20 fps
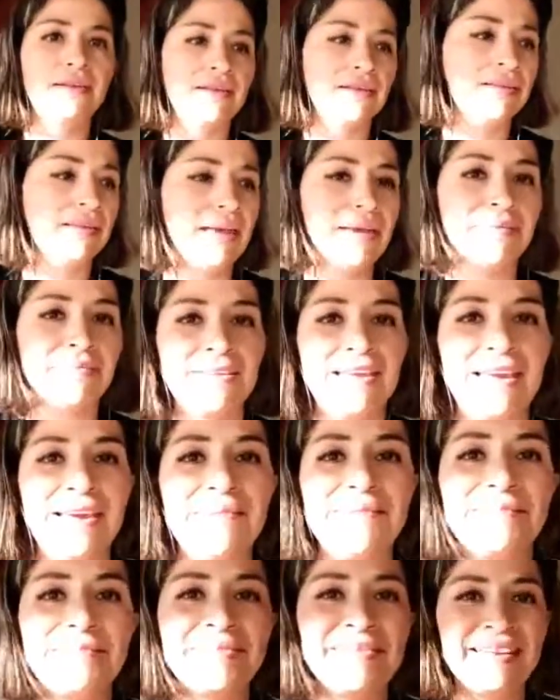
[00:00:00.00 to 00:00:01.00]
Yeah, here.
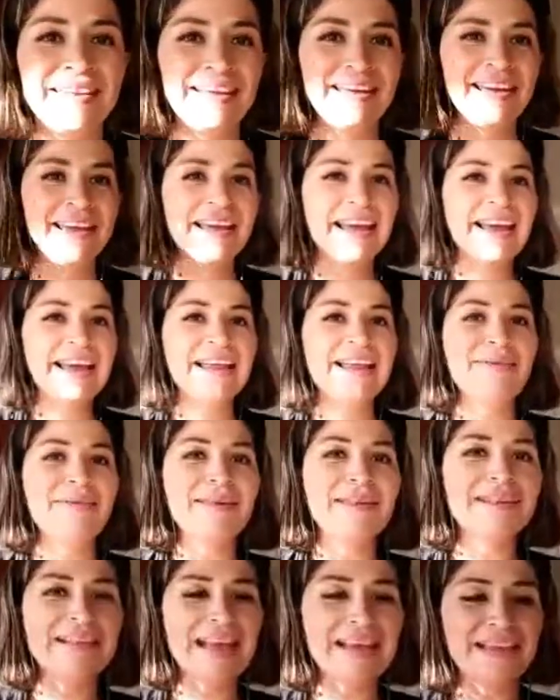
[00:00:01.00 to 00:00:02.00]
The
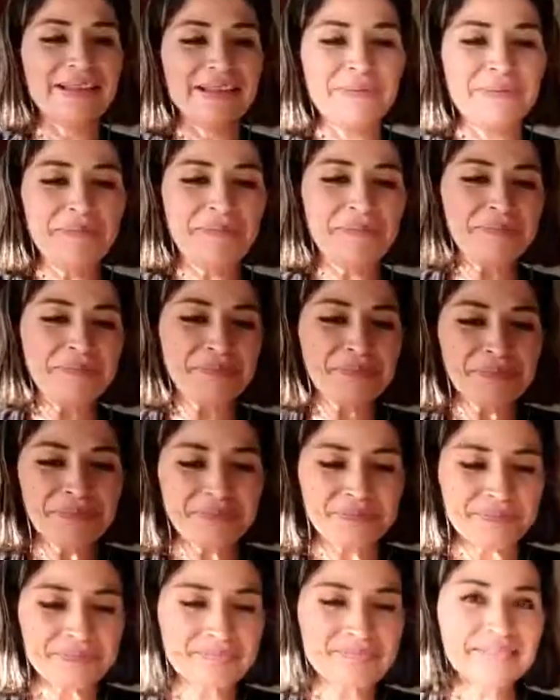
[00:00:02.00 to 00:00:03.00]
best light.
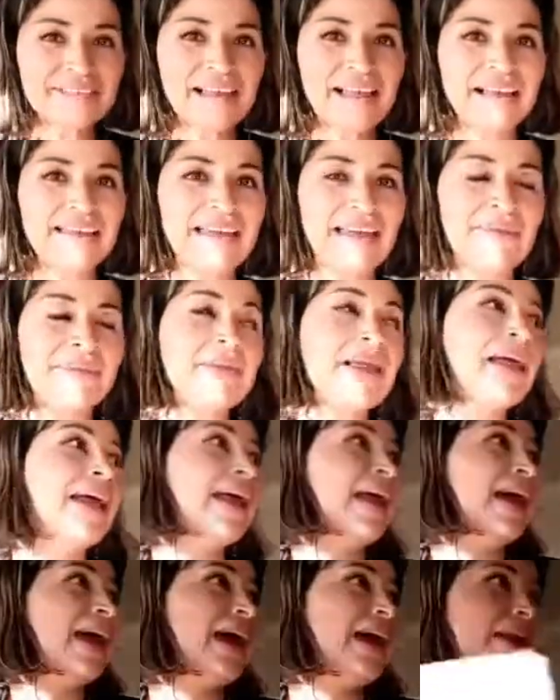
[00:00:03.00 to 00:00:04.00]
Yeah.
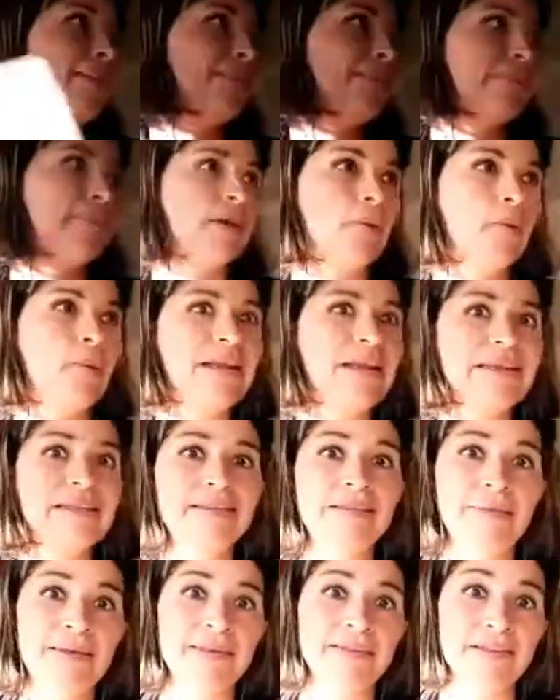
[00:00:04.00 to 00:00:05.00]
What is
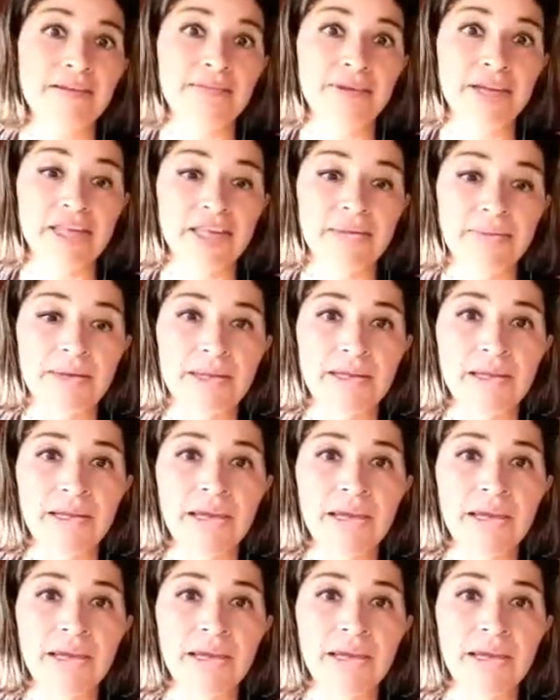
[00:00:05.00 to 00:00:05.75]
the best arrangement?